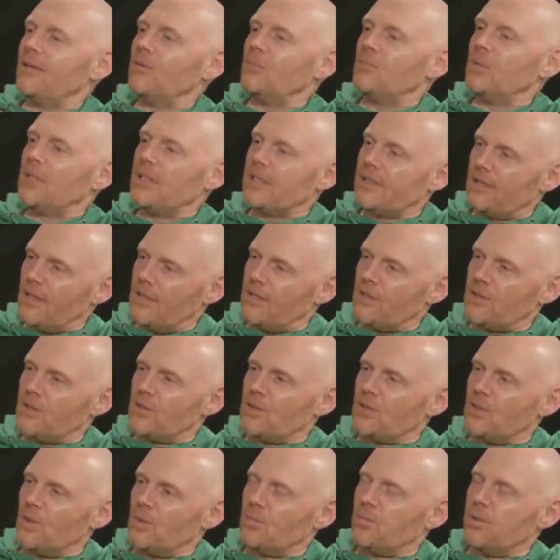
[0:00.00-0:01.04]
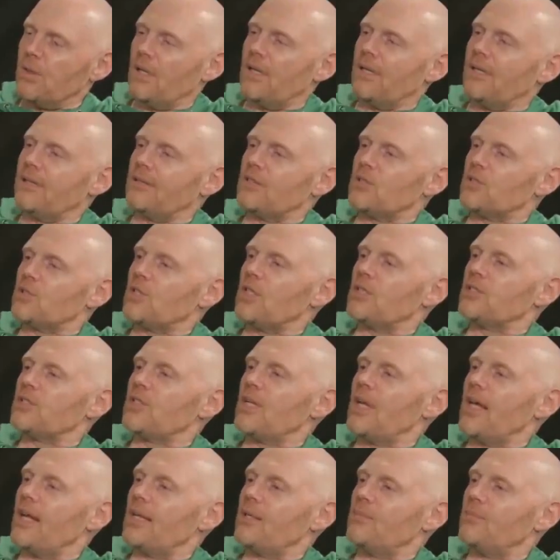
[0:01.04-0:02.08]
because you're playing the
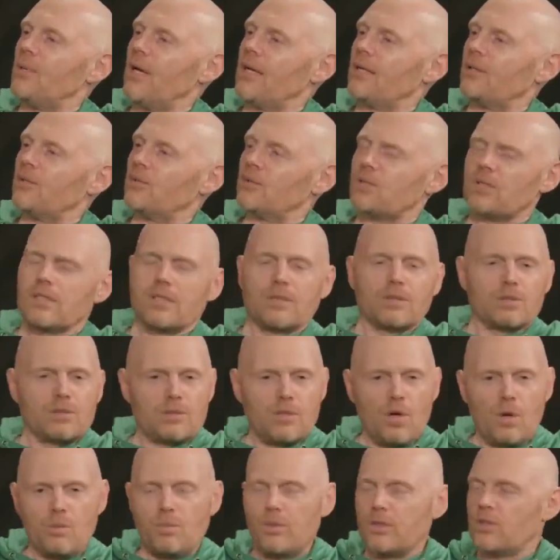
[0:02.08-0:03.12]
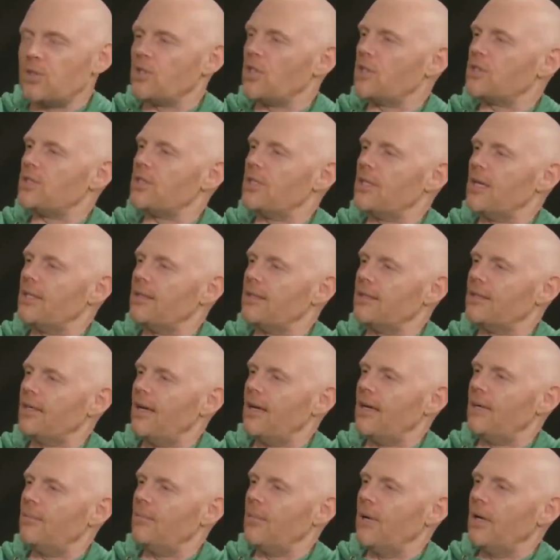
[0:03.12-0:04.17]
Cincinnati Bengals? He goes, nope, it's just another
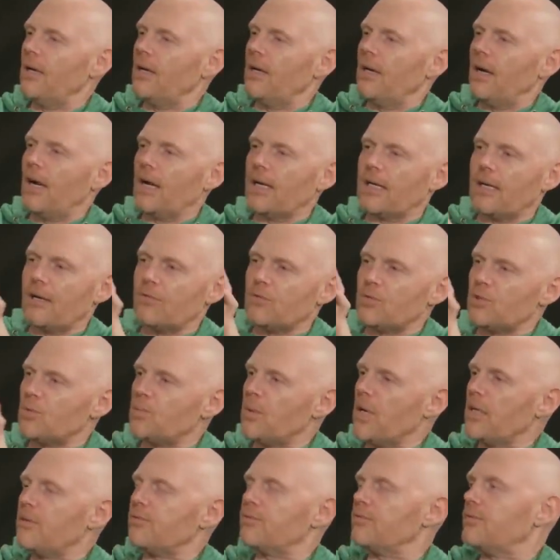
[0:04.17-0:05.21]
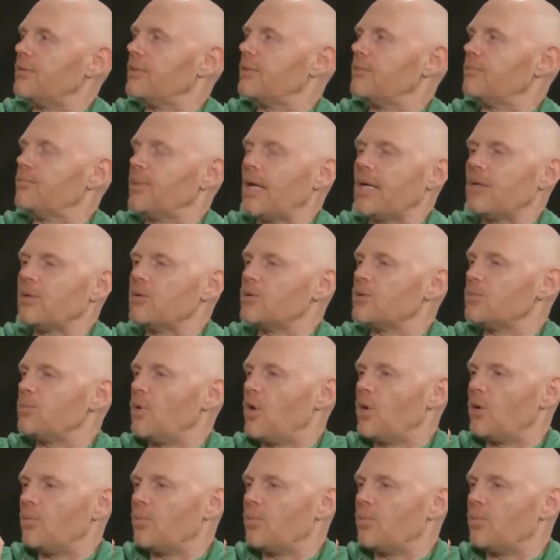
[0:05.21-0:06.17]
game. I have respect for the Bengals, Paul